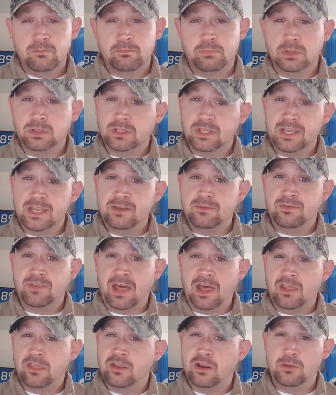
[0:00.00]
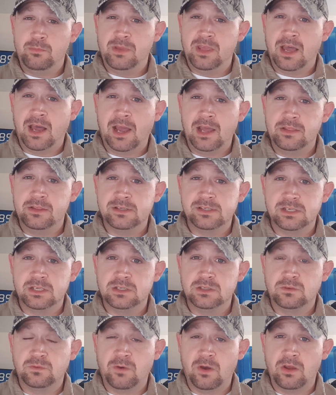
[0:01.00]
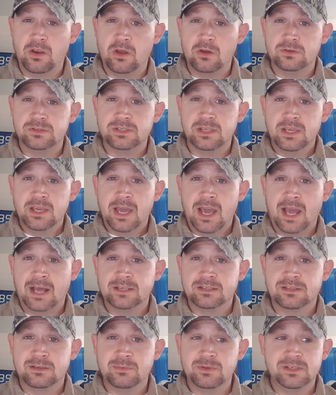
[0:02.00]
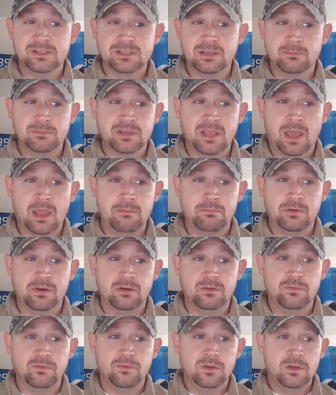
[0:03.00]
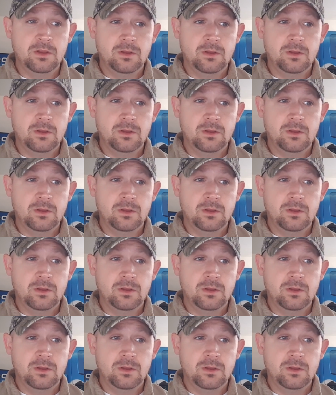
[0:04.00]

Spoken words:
believe that their behind the scenes photos has to be some type of